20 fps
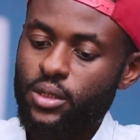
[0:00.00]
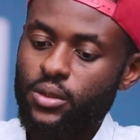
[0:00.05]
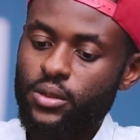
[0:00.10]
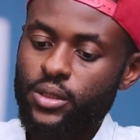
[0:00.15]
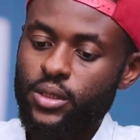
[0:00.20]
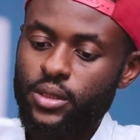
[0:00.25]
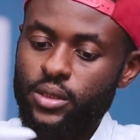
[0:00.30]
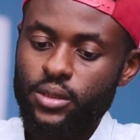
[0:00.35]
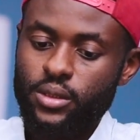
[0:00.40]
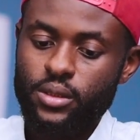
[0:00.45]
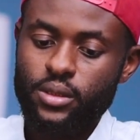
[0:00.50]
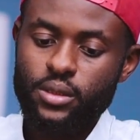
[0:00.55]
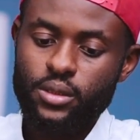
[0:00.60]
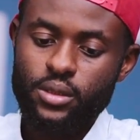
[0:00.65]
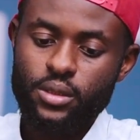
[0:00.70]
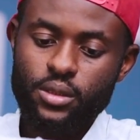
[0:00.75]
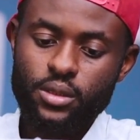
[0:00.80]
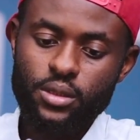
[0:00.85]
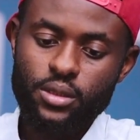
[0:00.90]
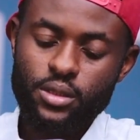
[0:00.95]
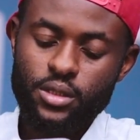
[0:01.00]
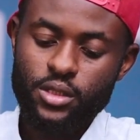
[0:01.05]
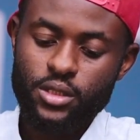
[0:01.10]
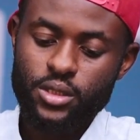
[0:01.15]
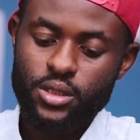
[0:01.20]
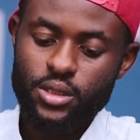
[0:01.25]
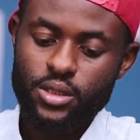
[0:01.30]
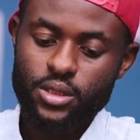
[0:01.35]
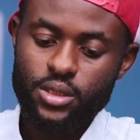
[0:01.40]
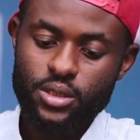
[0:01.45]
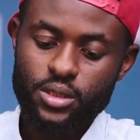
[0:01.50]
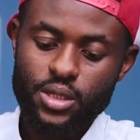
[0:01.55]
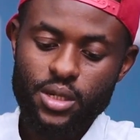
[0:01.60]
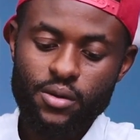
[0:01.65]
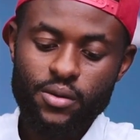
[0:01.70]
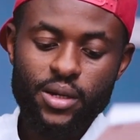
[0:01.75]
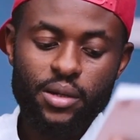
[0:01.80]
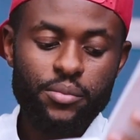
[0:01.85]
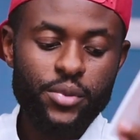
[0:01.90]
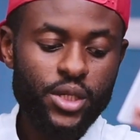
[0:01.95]
Okay, this is
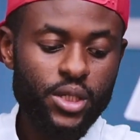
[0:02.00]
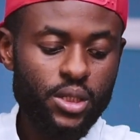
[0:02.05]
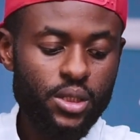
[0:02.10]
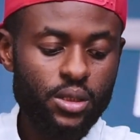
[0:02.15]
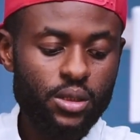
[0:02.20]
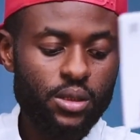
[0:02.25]
Arabic.